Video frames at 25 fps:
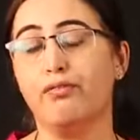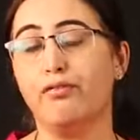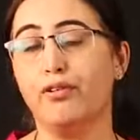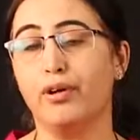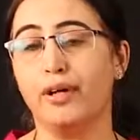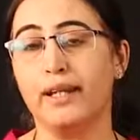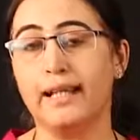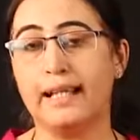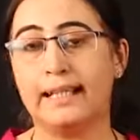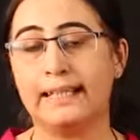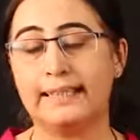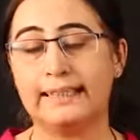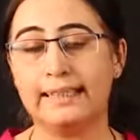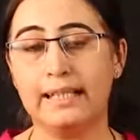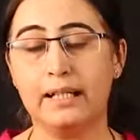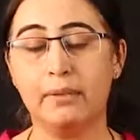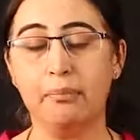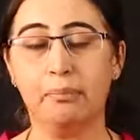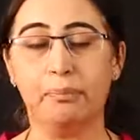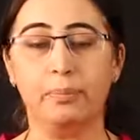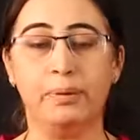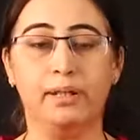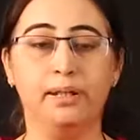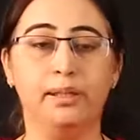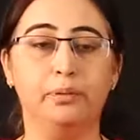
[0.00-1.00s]
For
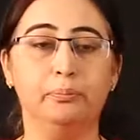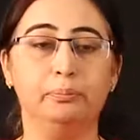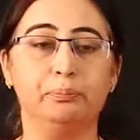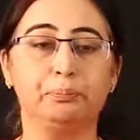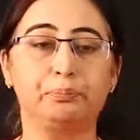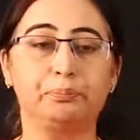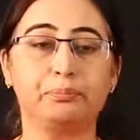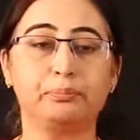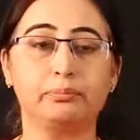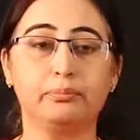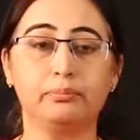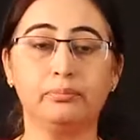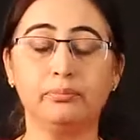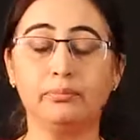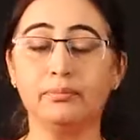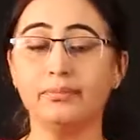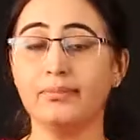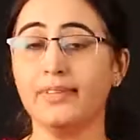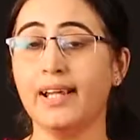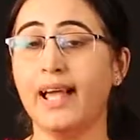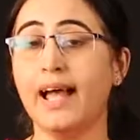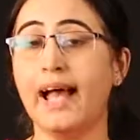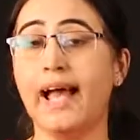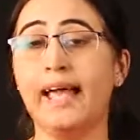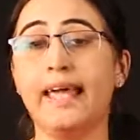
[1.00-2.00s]
example,
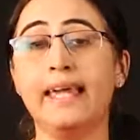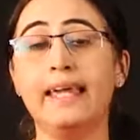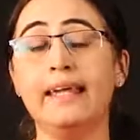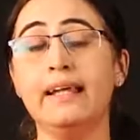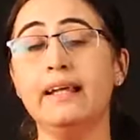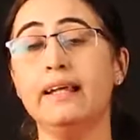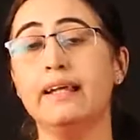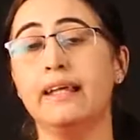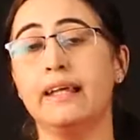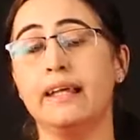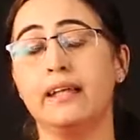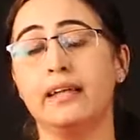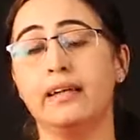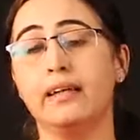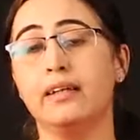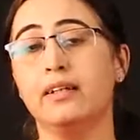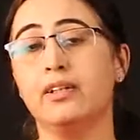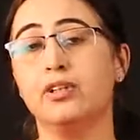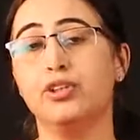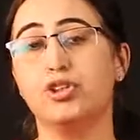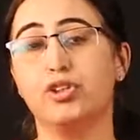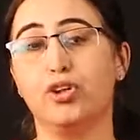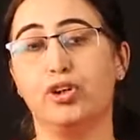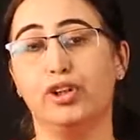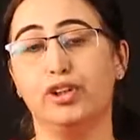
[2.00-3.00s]
I can take an
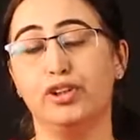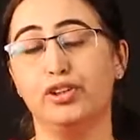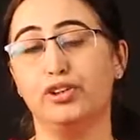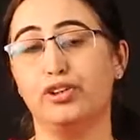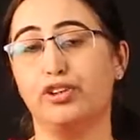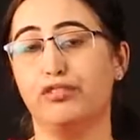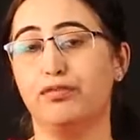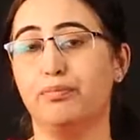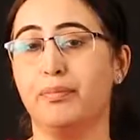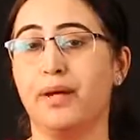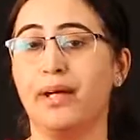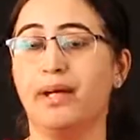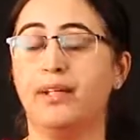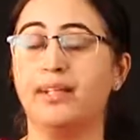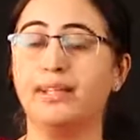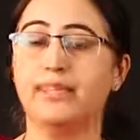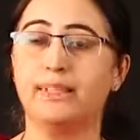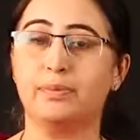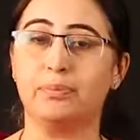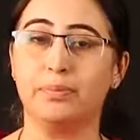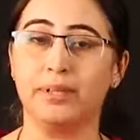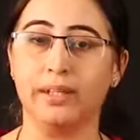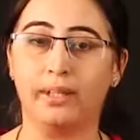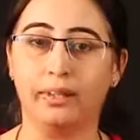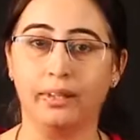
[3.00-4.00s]
insurance of my
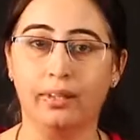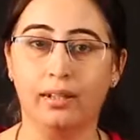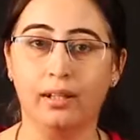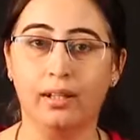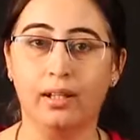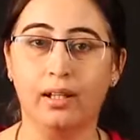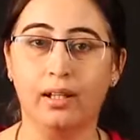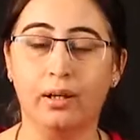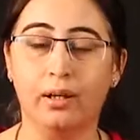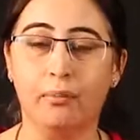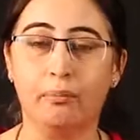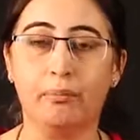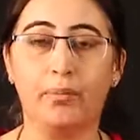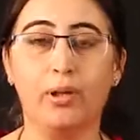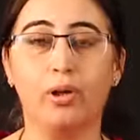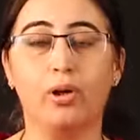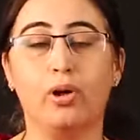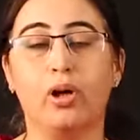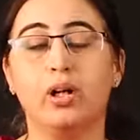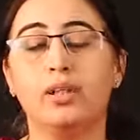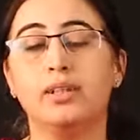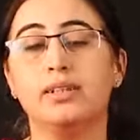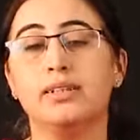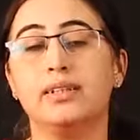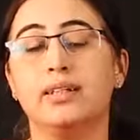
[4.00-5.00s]
husband
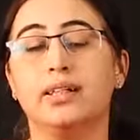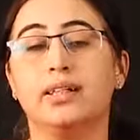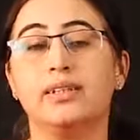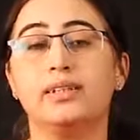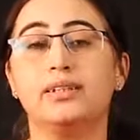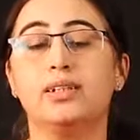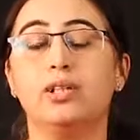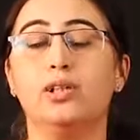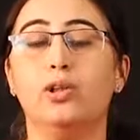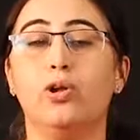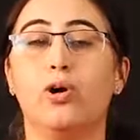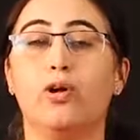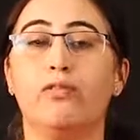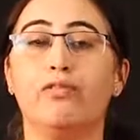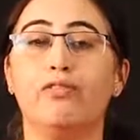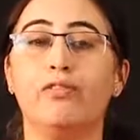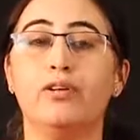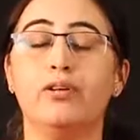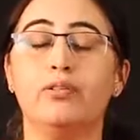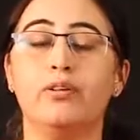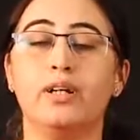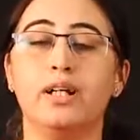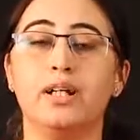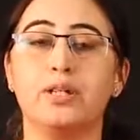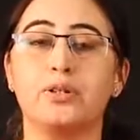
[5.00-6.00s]
because there is a lawful
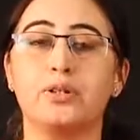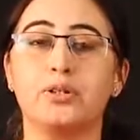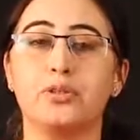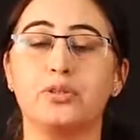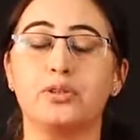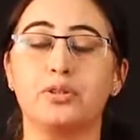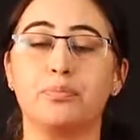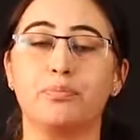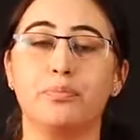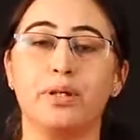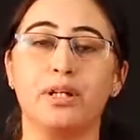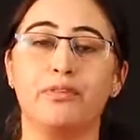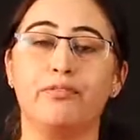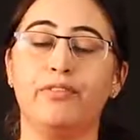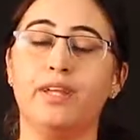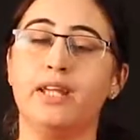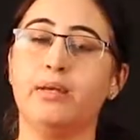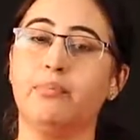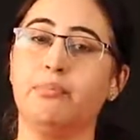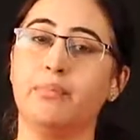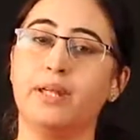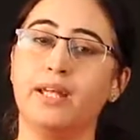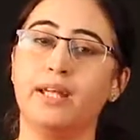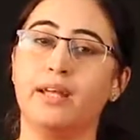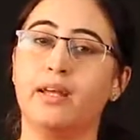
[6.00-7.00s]
relationship
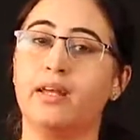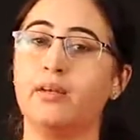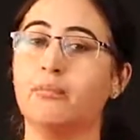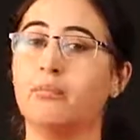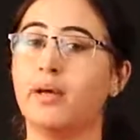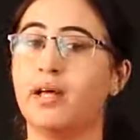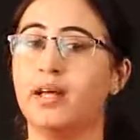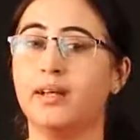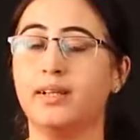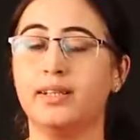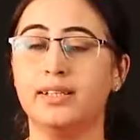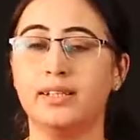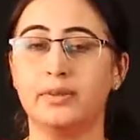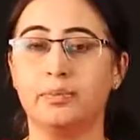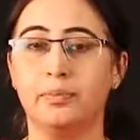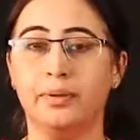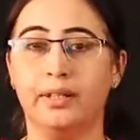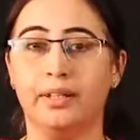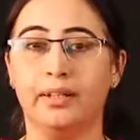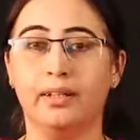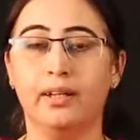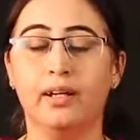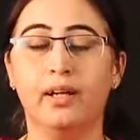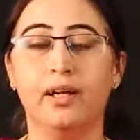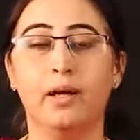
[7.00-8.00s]
between me and my
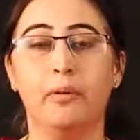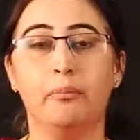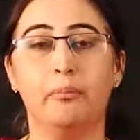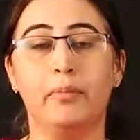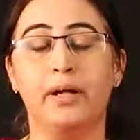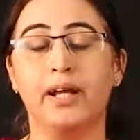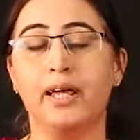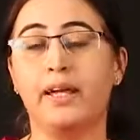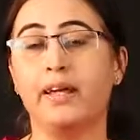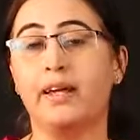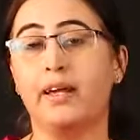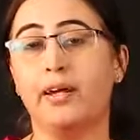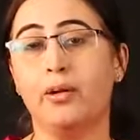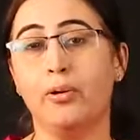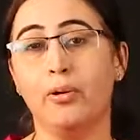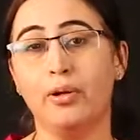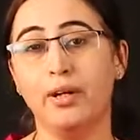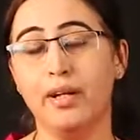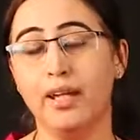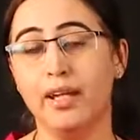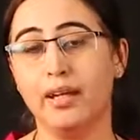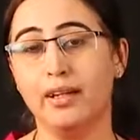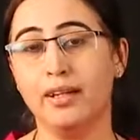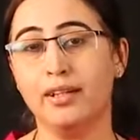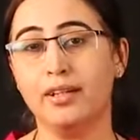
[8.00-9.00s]
husband. But I
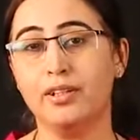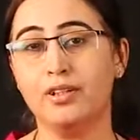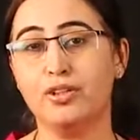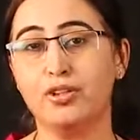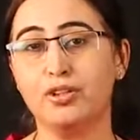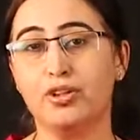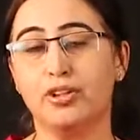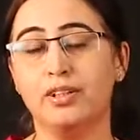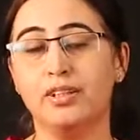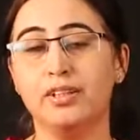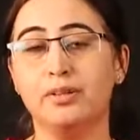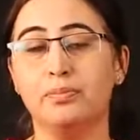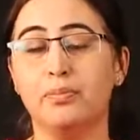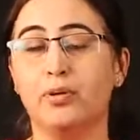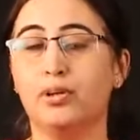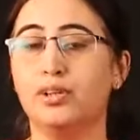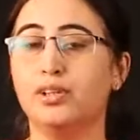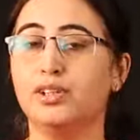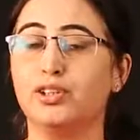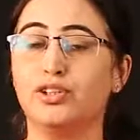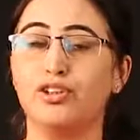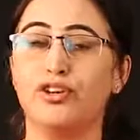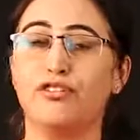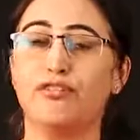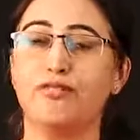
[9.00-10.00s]
cannot take an insurance
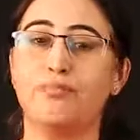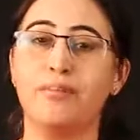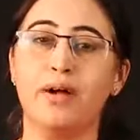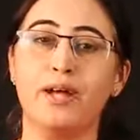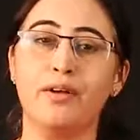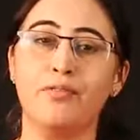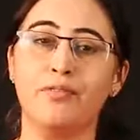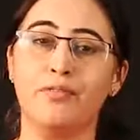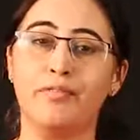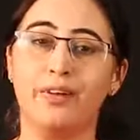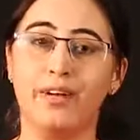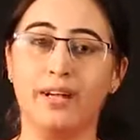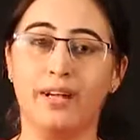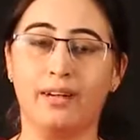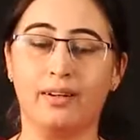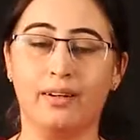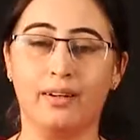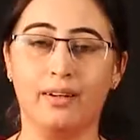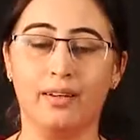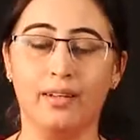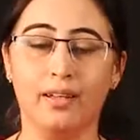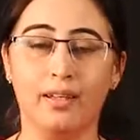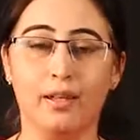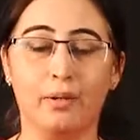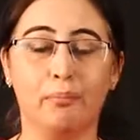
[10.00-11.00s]
policy of my friend
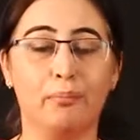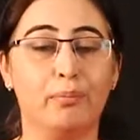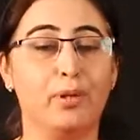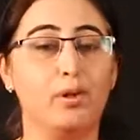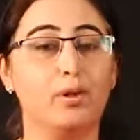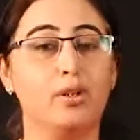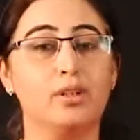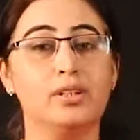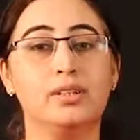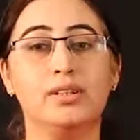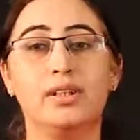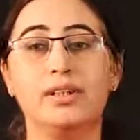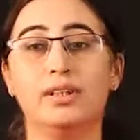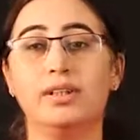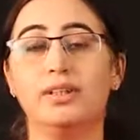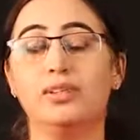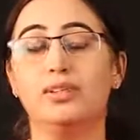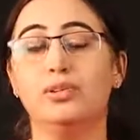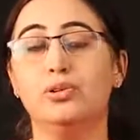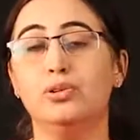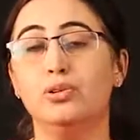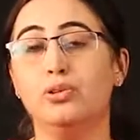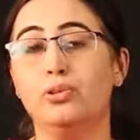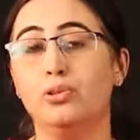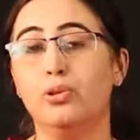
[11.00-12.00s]
because there
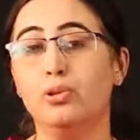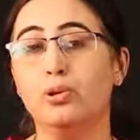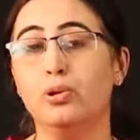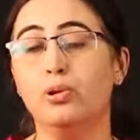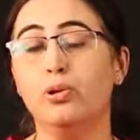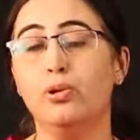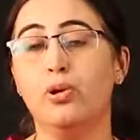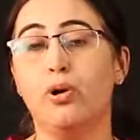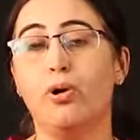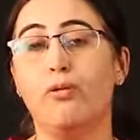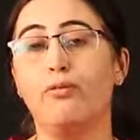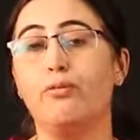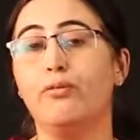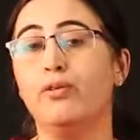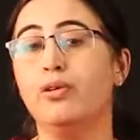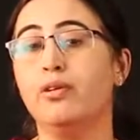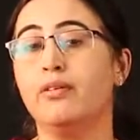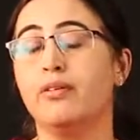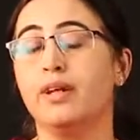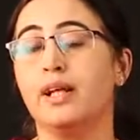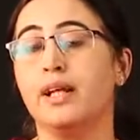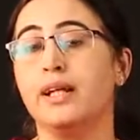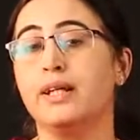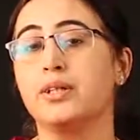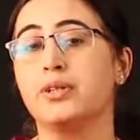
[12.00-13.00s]
is no lawful
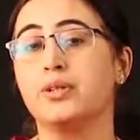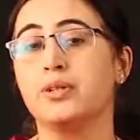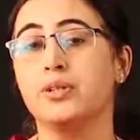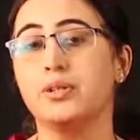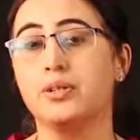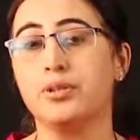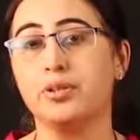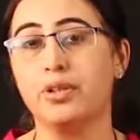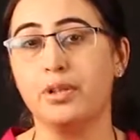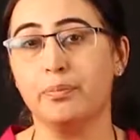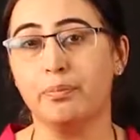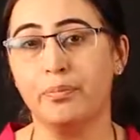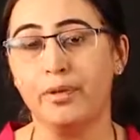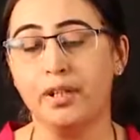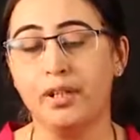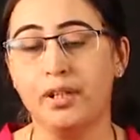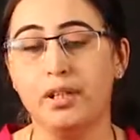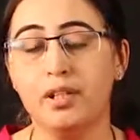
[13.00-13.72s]
relationship.